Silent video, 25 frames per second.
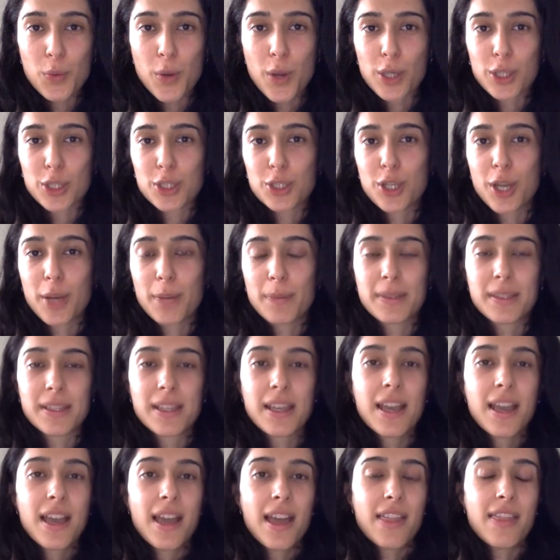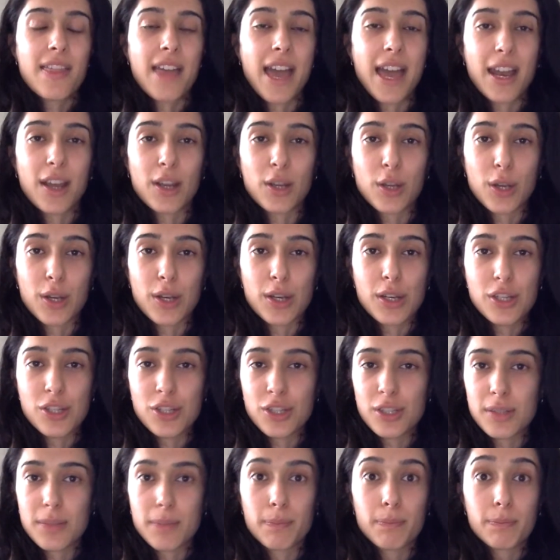workshops that are going to
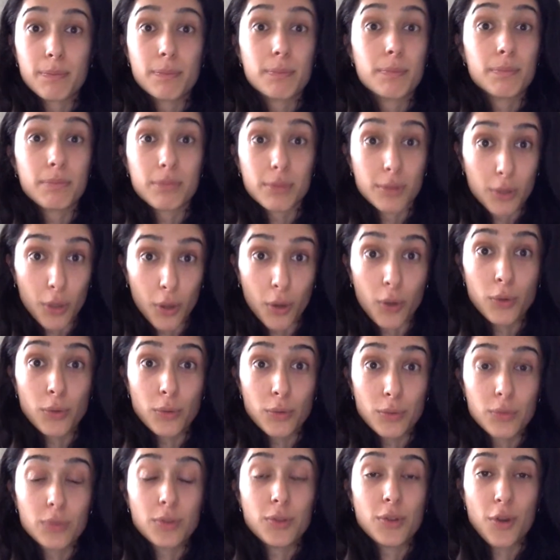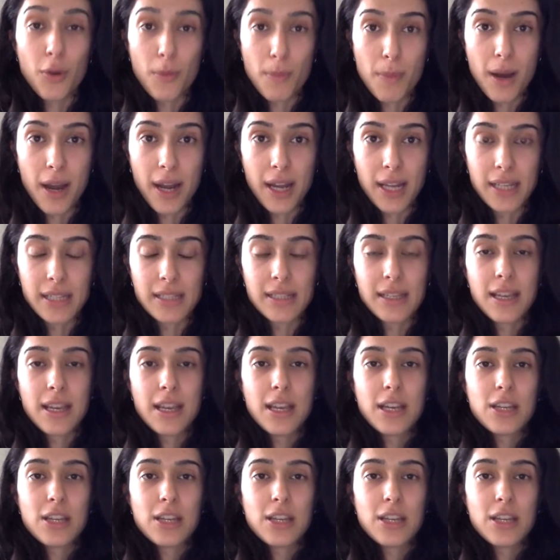just blow your mind.